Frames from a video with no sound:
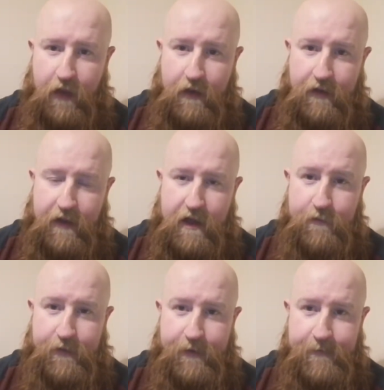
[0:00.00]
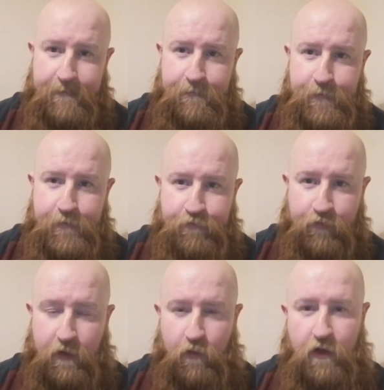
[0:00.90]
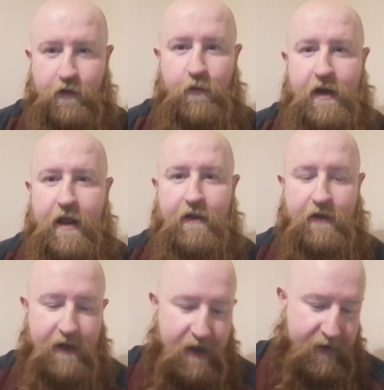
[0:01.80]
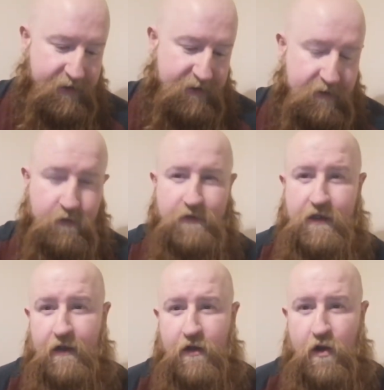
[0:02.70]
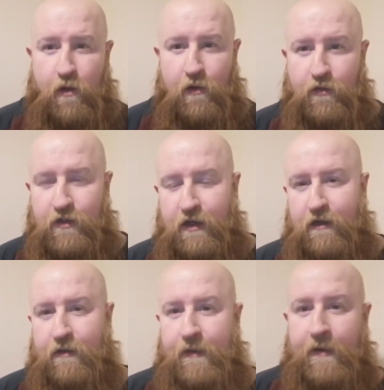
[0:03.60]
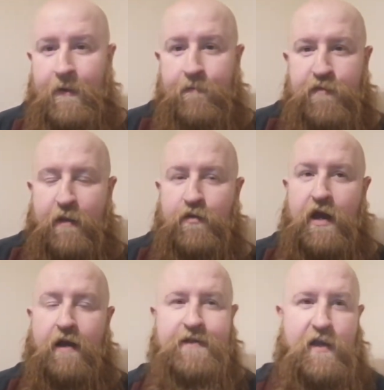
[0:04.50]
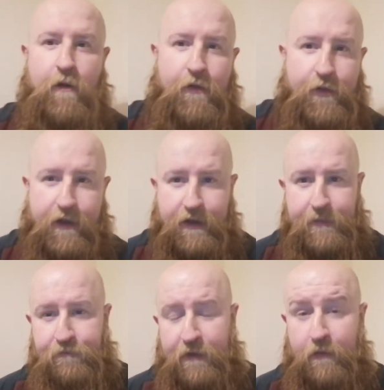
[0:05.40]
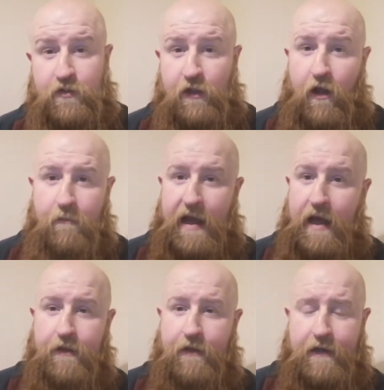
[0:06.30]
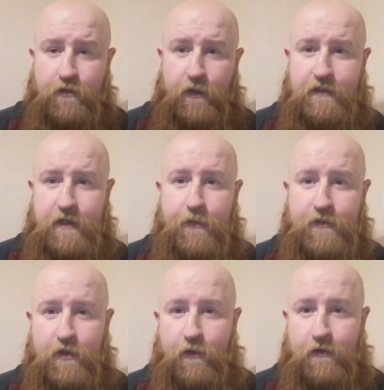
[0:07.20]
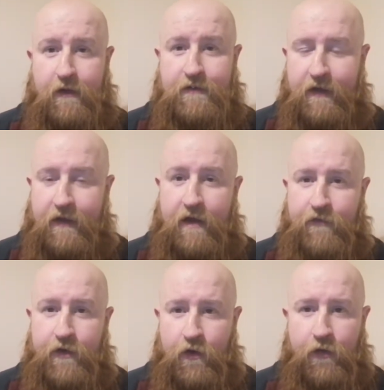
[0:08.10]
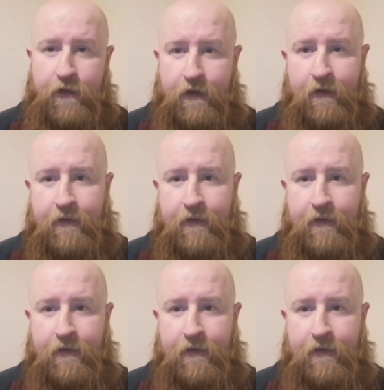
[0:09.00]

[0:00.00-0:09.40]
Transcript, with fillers: Yeah, man. What do we reckon, guys? Was it a goer? Was it? A... It was. I'll tell you one thing. It was a lot better than last week's episode. I take that for nothing.